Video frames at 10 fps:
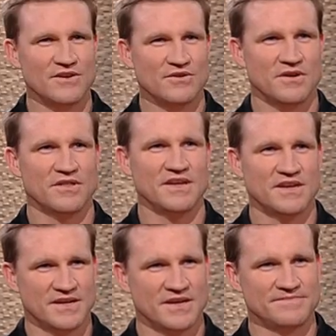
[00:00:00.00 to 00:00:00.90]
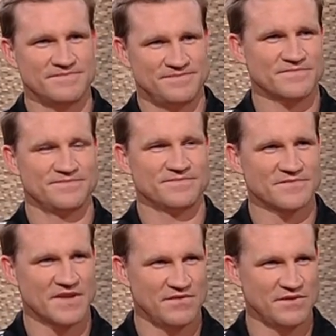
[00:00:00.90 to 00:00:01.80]
look, I think um,
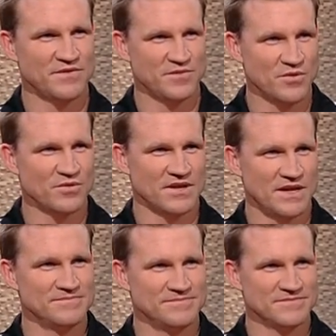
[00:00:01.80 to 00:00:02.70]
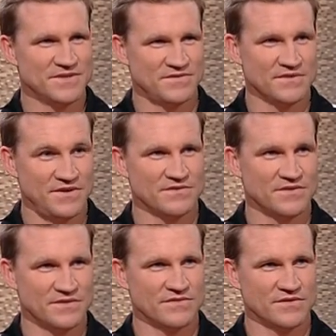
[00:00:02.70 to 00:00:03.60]
every football club is
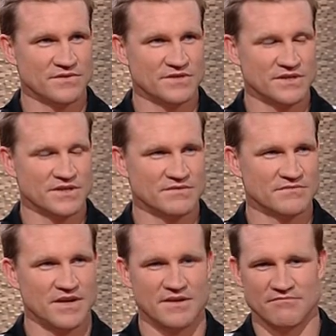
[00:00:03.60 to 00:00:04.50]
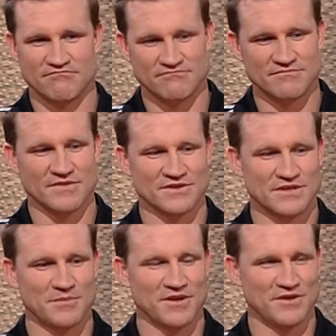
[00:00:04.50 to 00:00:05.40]
fearful of losing, and, and
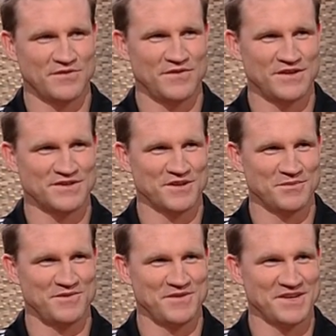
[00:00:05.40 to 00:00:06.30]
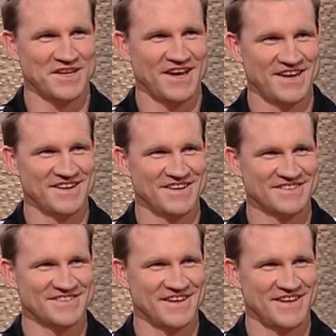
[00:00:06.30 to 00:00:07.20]
some of those fears are going to be vindicated
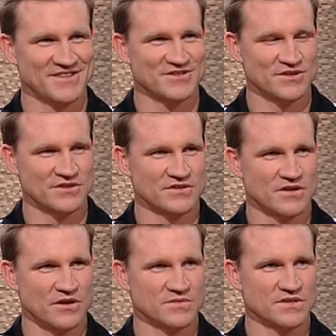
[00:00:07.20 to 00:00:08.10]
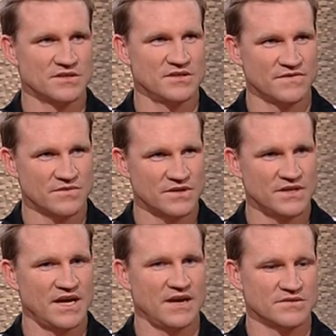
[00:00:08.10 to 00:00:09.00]
at, uh, at certain times. The difficulty
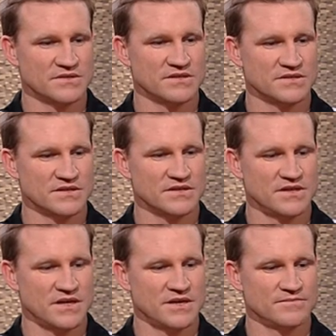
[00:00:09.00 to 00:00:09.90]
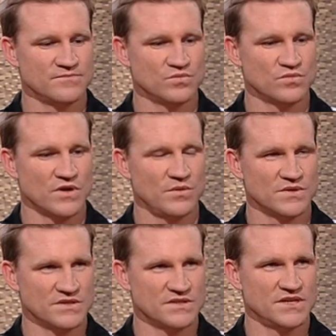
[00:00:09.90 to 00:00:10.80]
now is that um, Great
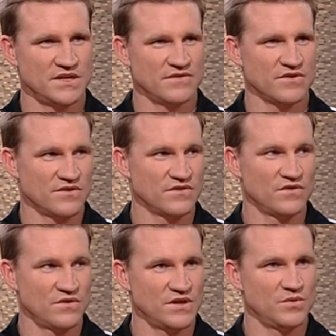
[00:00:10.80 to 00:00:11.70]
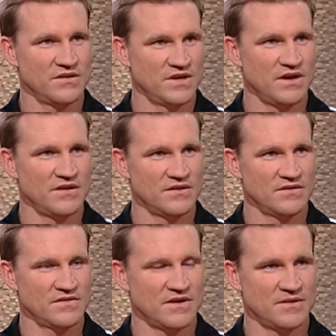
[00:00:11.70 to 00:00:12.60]
Western Sydney have got the two-year window,
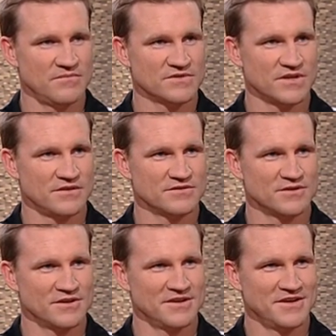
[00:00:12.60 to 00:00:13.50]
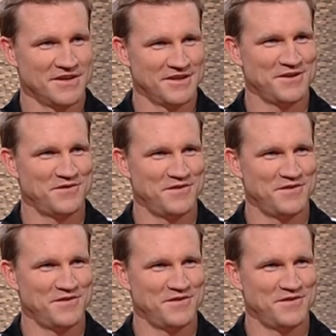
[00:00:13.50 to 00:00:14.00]
that um, so it sort of that